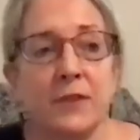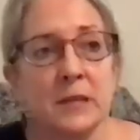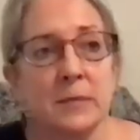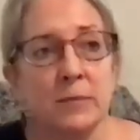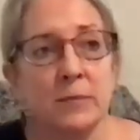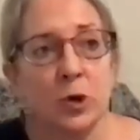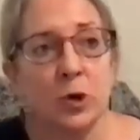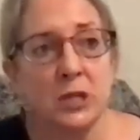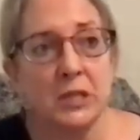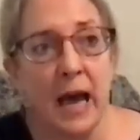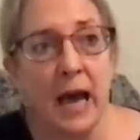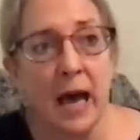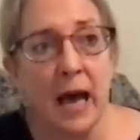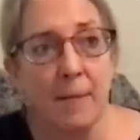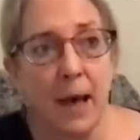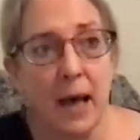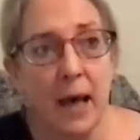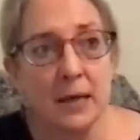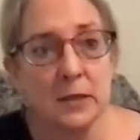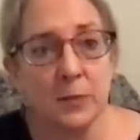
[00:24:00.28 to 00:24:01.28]
more
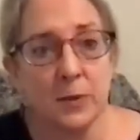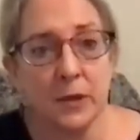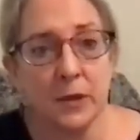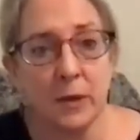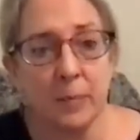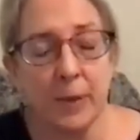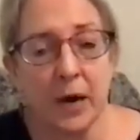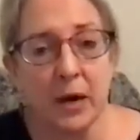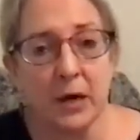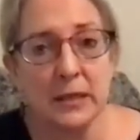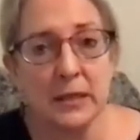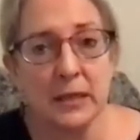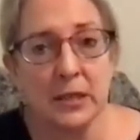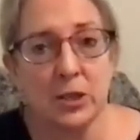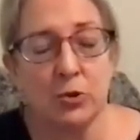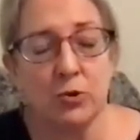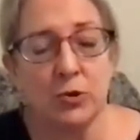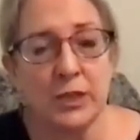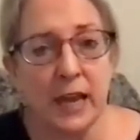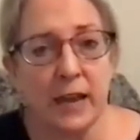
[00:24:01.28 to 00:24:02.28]
tamas with a person,
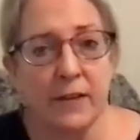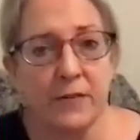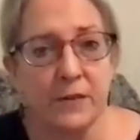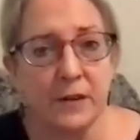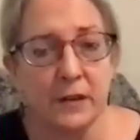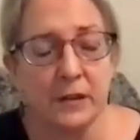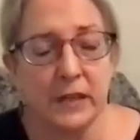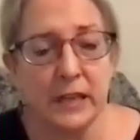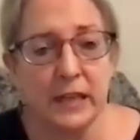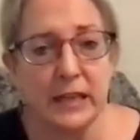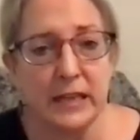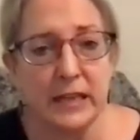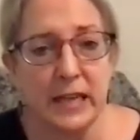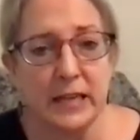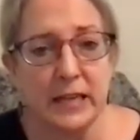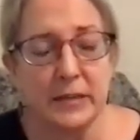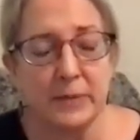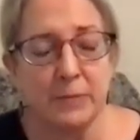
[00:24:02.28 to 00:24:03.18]
you definitely need